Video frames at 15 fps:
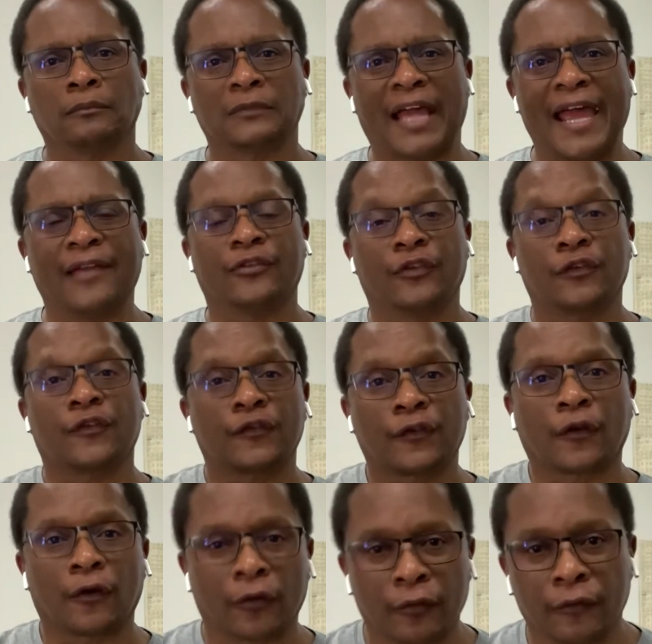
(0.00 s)
and to
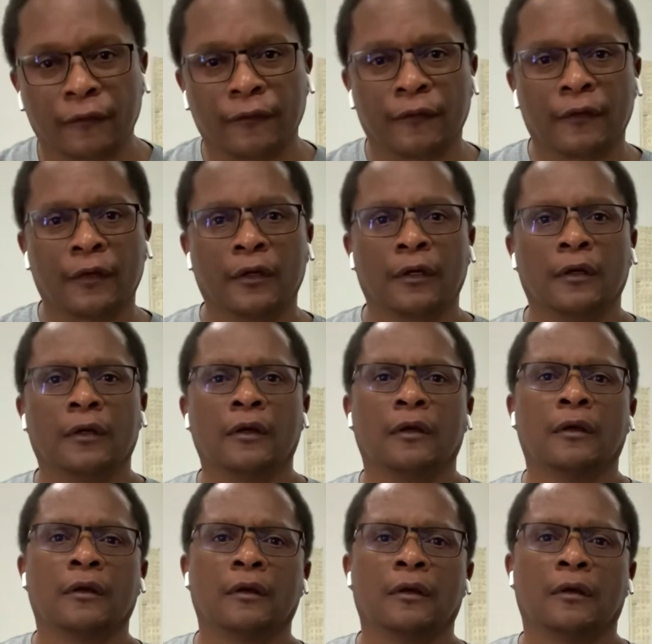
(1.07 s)
serve
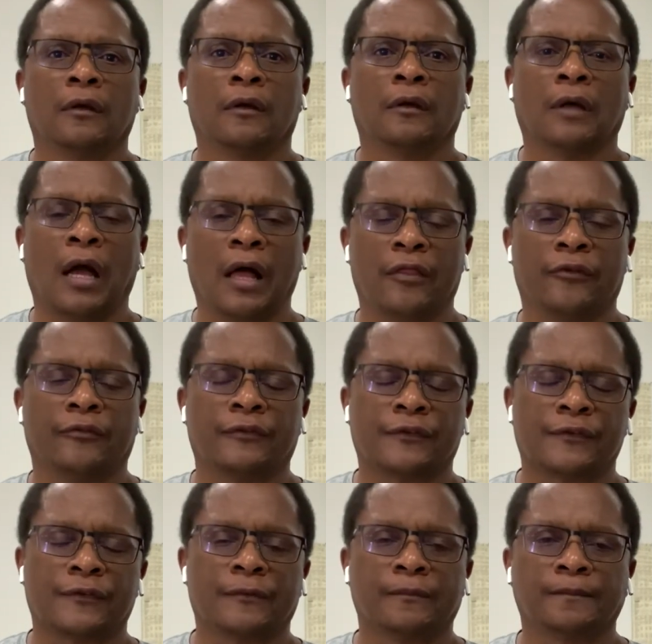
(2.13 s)
others.